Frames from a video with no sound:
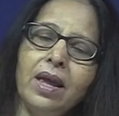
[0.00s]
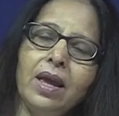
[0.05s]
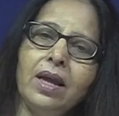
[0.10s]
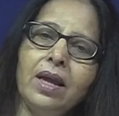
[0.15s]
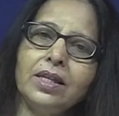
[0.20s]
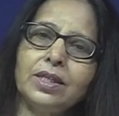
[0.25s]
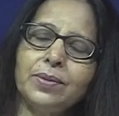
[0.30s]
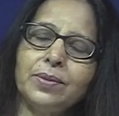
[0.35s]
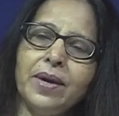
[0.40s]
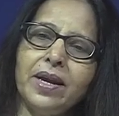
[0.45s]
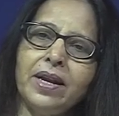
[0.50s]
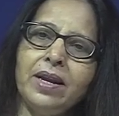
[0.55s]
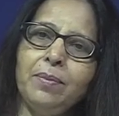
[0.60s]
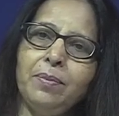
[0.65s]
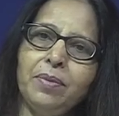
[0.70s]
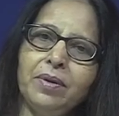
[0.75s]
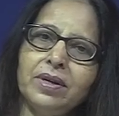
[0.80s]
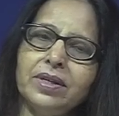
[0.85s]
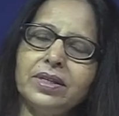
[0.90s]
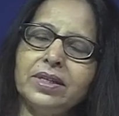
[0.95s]
It is very
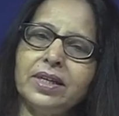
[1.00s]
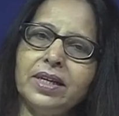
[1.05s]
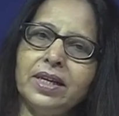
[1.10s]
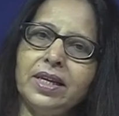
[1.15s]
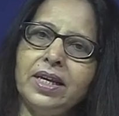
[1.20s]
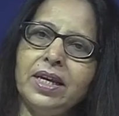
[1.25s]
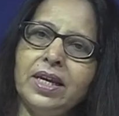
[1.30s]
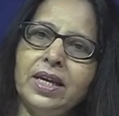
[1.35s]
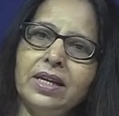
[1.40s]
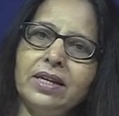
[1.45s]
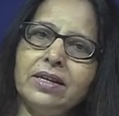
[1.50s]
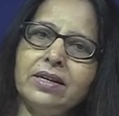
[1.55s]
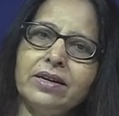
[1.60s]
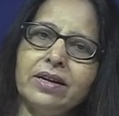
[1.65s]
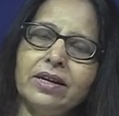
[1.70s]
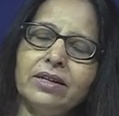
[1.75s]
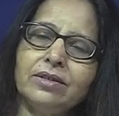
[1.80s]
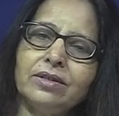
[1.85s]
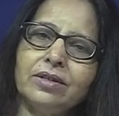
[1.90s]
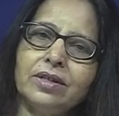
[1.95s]
politically
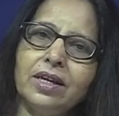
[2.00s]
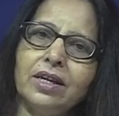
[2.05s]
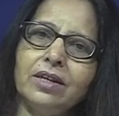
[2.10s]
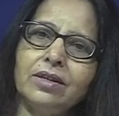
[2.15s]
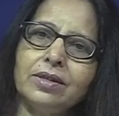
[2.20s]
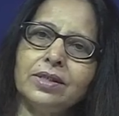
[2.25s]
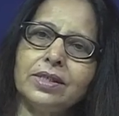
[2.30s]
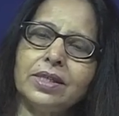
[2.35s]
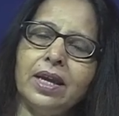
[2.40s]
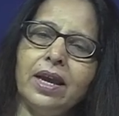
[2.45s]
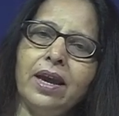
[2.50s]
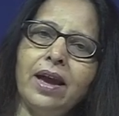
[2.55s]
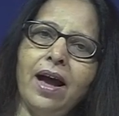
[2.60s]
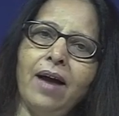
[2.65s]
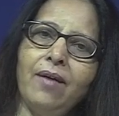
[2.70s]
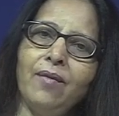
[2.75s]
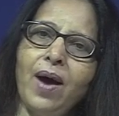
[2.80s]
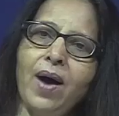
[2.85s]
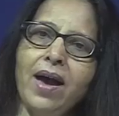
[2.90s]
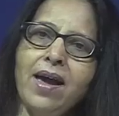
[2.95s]
incorrect today to say
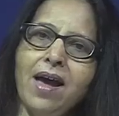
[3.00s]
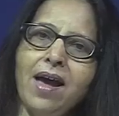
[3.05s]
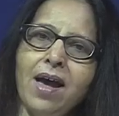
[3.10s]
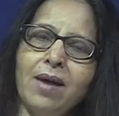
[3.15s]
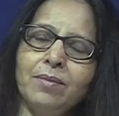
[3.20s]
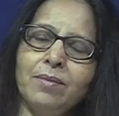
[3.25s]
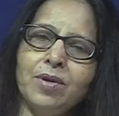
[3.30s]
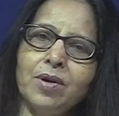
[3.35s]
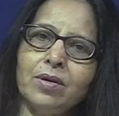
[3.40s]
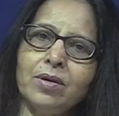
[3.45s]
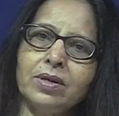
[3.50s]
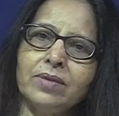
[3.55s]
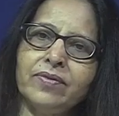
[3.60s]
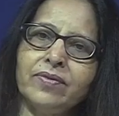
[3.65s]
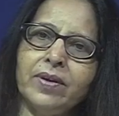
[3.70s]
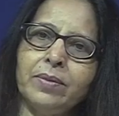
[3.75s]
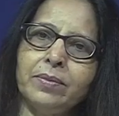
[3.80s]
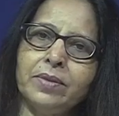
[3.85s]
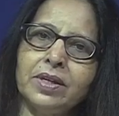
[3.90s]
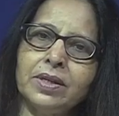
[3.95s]
why I am not a
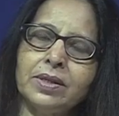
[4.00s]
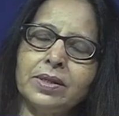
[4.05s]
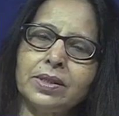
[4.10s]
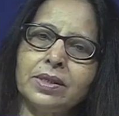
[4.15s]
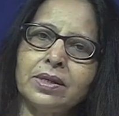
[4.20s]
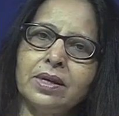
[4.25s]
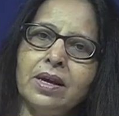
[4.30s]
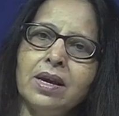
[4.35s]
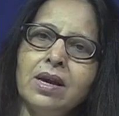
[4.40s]
feminist.